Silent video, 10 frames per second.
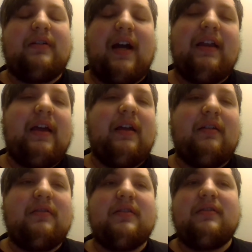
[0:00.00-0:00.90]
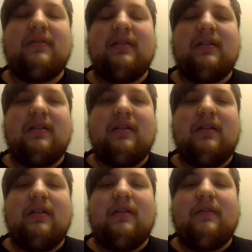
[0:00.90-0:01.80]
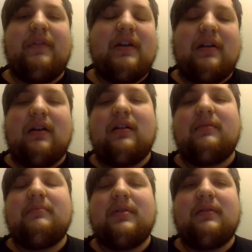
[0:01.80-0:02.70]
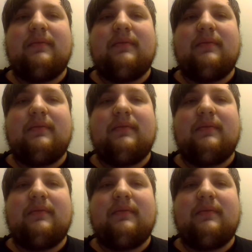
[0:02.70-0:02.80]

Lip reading: Thailand, Vietnam,